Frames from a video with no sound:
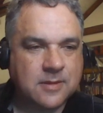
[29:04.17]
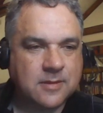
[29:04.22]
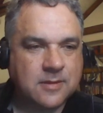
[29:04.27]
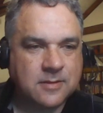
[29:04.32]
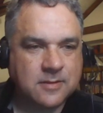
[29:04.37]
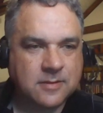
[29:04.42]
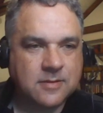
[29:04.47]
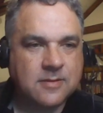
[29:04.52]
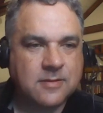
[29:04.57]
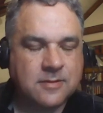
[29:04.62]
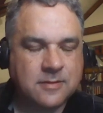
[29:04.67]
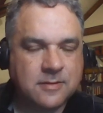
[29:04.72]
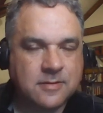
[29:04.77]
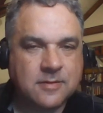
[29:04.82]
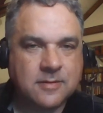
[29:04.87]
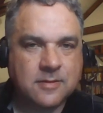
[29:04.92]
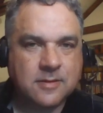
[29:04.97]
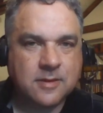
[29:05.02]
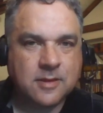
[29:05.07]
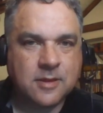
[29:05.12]

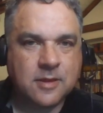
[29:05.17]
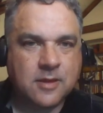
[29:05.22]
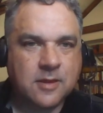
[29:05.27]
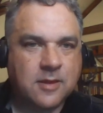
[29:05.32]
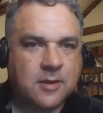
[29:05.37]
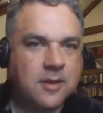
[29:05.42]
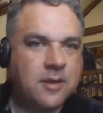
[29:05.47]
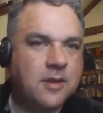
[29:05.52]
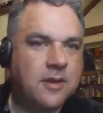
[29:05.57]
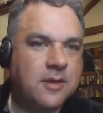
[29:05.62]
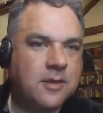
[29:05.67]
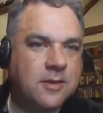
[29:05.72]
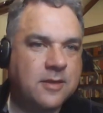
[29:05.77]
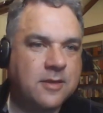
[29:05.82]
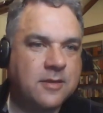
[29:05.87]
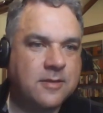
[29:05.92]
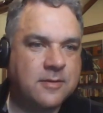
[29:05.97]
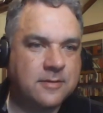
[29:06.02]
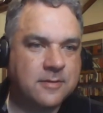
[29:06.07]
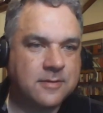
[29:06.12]

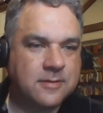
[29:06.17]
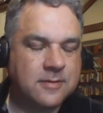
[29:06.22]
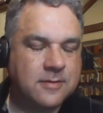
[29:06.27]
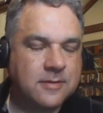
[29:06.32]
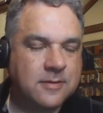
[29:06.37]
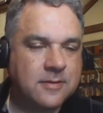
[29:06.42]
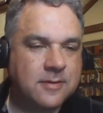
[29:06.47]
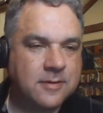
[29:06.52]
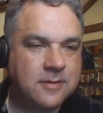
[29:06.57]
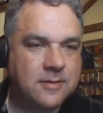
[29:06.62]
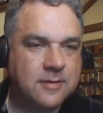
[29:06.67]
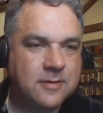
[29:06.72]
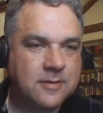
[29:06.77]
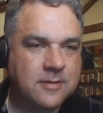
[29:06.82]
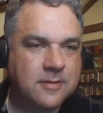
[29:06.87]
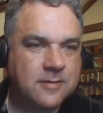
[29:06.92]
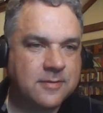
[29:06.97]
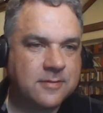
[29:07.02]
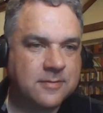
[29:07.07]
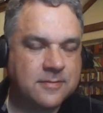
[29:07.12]

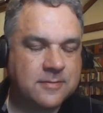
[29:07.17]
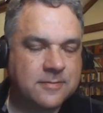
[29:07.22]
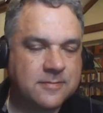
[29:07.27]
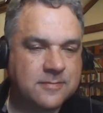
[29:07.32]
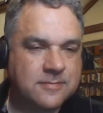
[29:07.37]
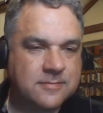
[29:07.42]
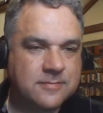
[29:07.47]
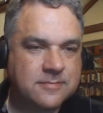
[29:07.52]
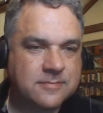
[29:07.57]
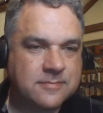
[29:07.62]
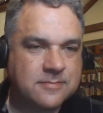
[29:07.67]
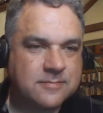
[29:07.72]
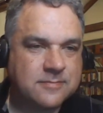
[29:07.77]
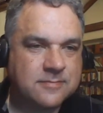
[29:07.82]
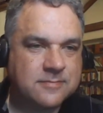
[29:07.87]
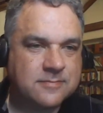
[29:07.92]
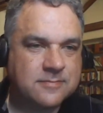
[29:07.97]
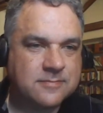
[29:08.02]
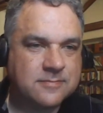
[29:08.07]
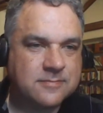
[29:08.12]

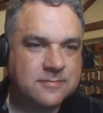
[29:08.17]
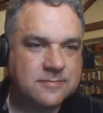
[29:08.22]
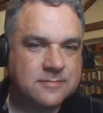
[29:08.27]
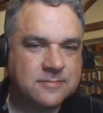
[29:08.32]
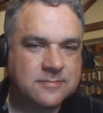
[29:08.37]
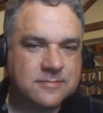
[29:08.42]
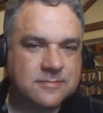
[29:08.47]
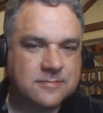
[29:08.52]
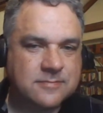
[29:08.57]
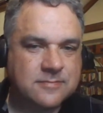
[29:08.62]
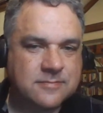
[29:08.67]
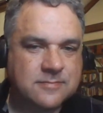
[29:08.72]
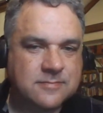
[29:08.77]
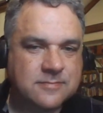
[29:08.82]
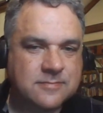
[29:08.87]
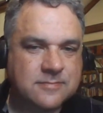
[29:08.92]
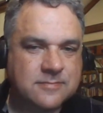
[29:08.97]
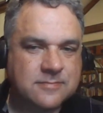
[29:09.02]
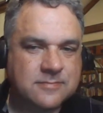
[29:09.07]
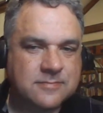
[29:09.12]

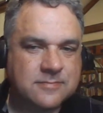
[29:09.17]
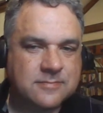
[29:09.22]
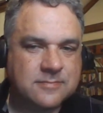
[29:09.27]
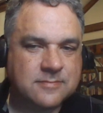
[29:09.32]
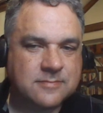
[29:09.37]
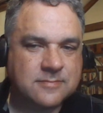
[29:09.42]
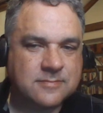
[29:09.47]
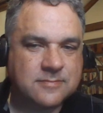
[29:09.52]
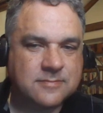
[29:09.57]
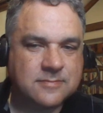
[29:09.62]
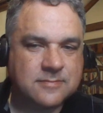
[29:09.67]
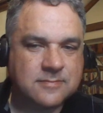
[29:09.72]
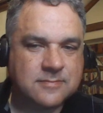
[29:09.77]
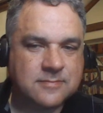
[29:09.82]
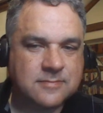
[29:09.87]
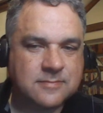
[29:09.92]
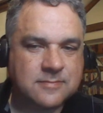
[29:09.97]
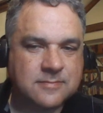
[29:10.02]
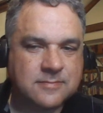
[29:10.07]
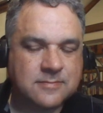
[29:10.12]

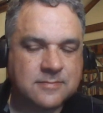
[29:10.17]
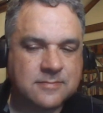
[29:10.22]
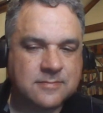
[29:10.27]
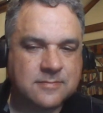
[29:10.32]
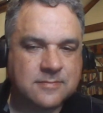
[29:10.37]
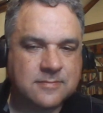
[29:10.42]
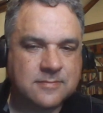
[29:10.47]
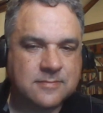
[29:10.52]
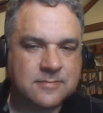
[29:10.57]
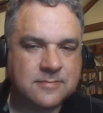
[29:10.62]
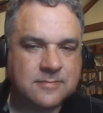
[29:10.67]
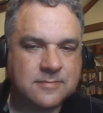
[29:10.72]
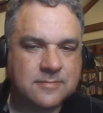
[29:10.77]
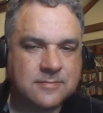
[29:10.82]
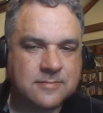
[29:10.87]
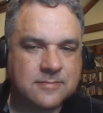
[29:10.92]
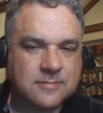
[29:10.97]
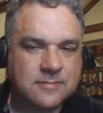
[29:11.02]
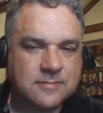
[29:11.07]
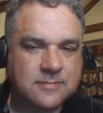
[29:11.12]

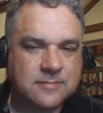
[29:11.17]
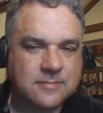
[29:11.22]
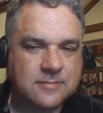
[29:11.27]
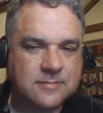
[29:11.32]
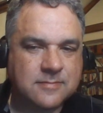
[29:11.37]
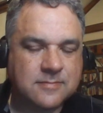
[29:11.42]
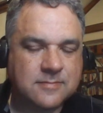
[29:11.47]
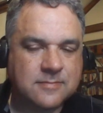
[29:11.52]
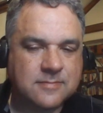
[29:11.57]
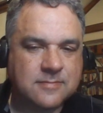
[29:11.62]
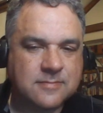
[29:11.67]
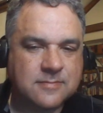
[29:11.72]
No words are spoken by the person on screen.